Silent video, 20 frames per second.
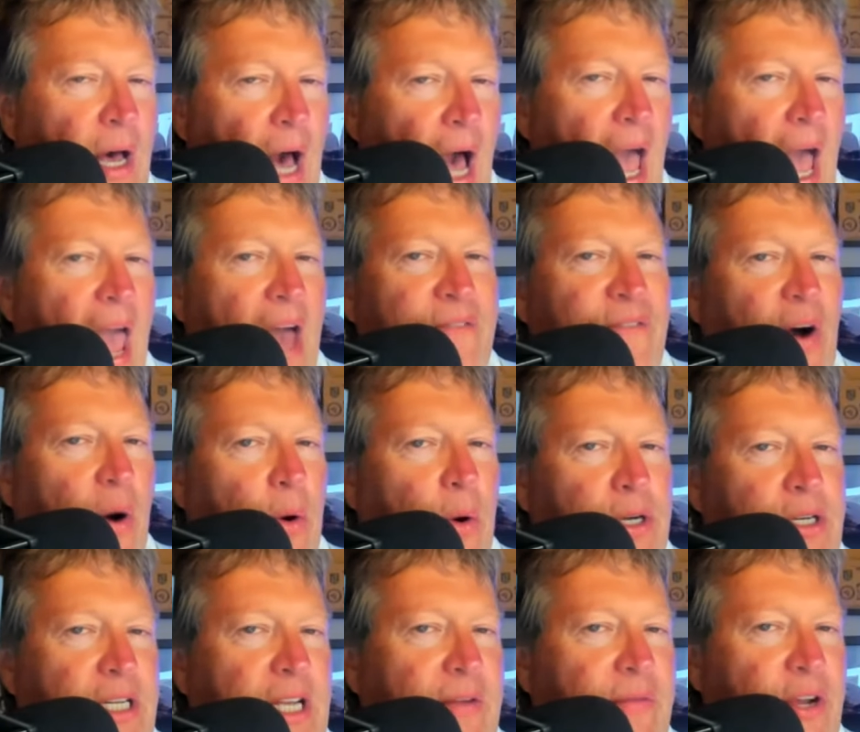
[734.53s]
a half hour
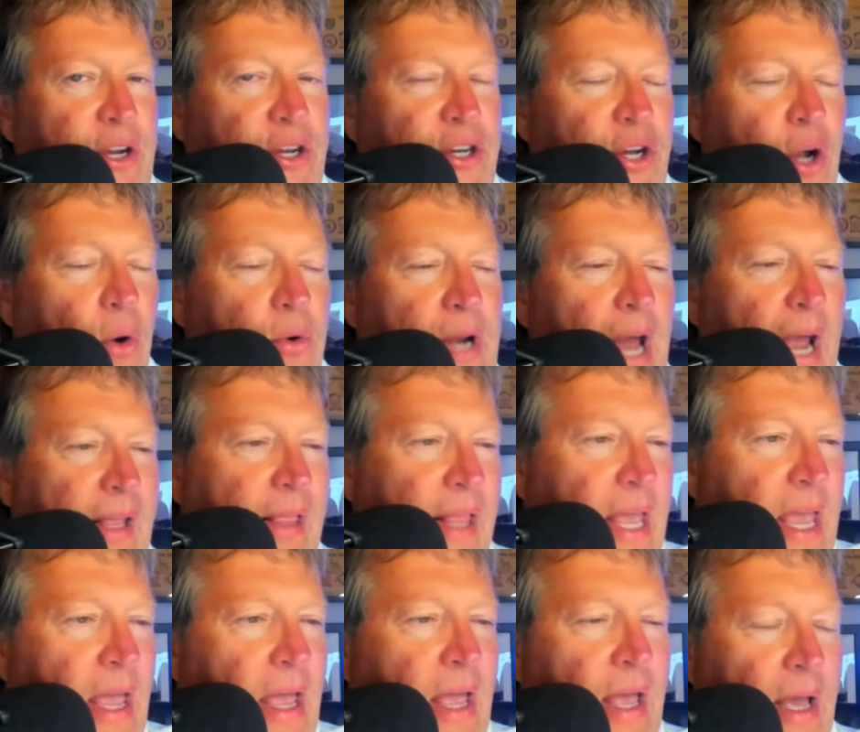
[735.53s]
tv show
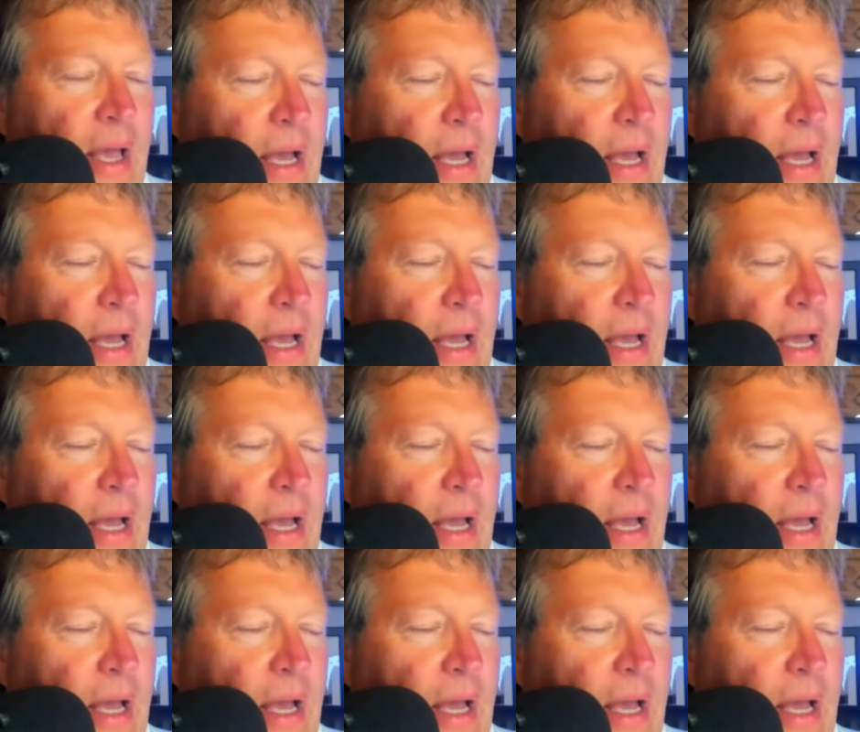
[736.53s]
nightly